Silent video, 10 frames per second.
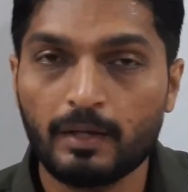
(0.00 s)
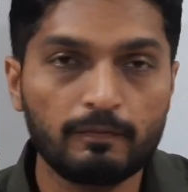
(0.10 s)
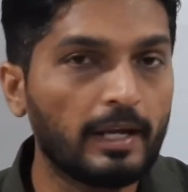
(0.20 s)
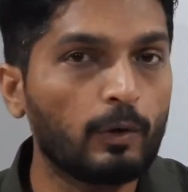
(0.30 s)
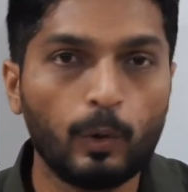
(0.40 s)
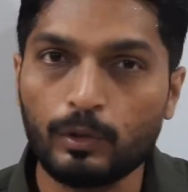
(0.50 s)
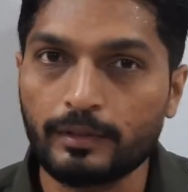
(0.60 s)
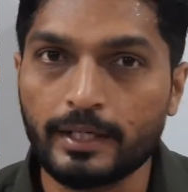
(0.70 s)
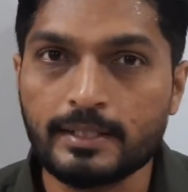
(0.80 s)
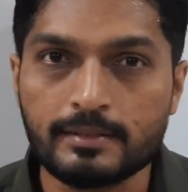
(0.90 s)
We have
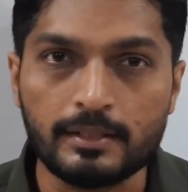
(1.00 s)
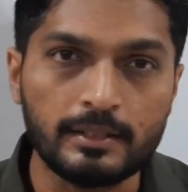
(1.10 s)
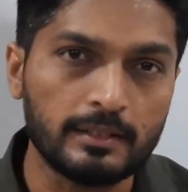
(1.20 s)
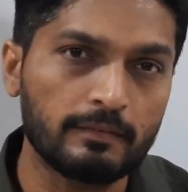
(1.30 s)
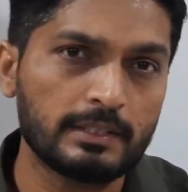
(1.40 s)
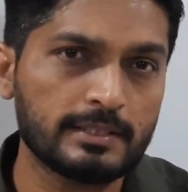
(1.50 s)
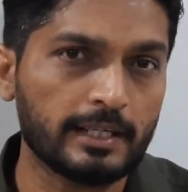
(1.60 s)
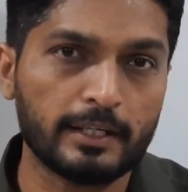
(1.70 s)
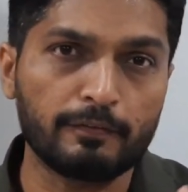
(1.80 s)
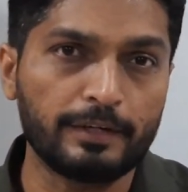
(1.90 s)
already seen in our
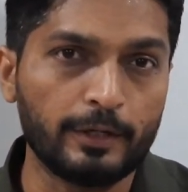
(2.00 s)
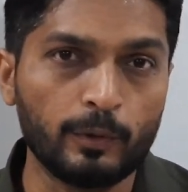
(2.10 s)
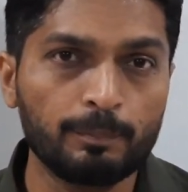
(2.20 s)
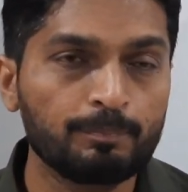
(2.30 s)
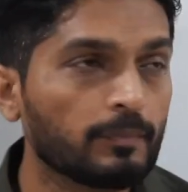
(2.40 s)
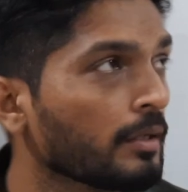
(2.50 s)
second video.